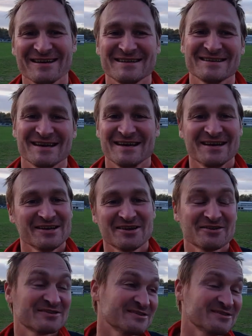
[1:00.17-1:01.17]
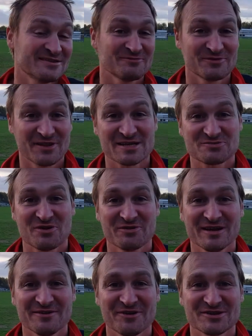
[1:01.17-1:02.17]
And you know, that's what
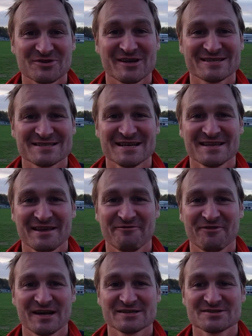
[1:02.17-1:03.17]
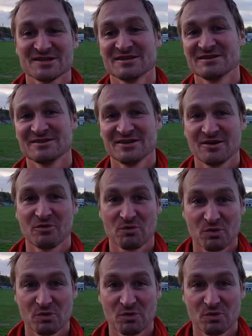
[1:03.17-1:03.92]
we're here for, to entertain them fans, and you know,